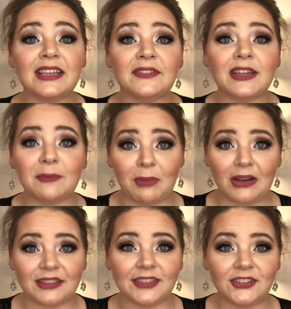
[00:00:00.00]
giving
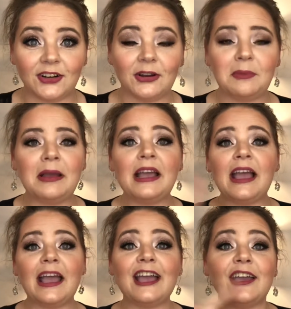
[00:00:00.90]
BoxyCharm
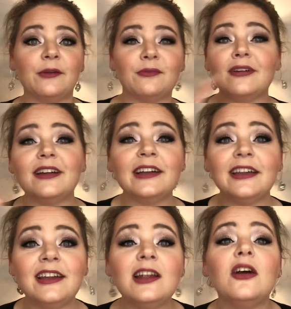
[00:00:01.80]
a
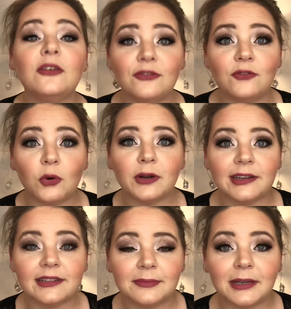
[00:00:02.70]
run for
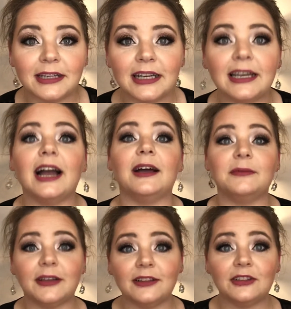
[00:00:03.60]
its money.
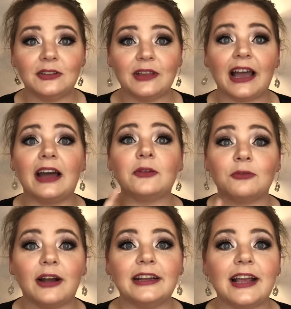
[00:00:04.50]
I'm telling you that
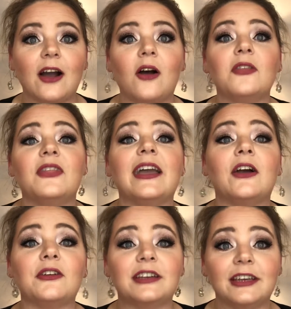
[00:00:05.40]
right now. They
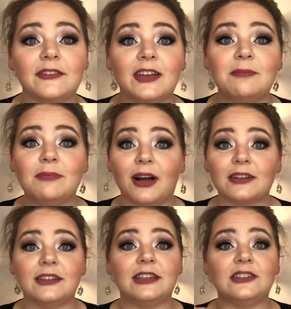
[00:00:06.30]
are giving
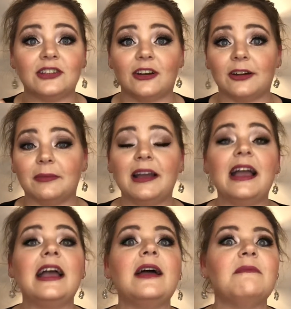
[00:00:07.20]
BoxyCharm,
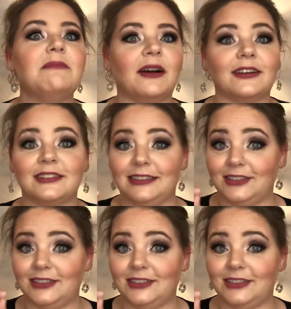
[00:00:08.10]
not